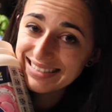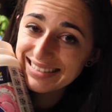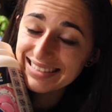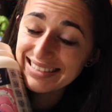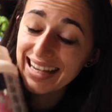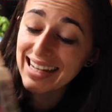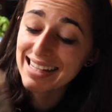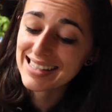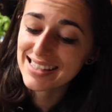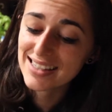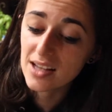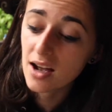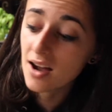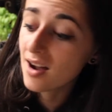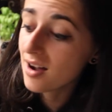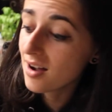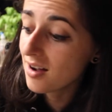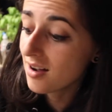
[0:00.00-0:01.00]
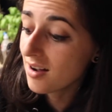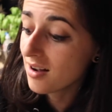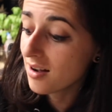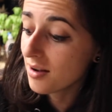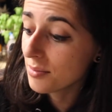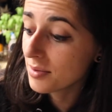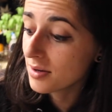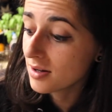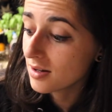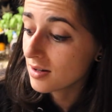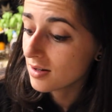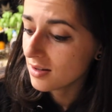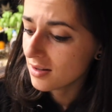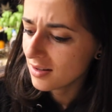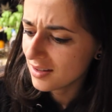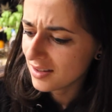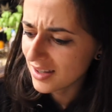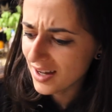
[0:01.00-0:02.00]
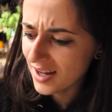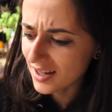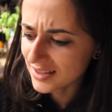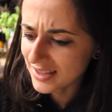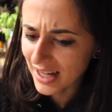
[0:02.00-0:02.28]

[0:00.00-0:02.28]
yes. Yeah,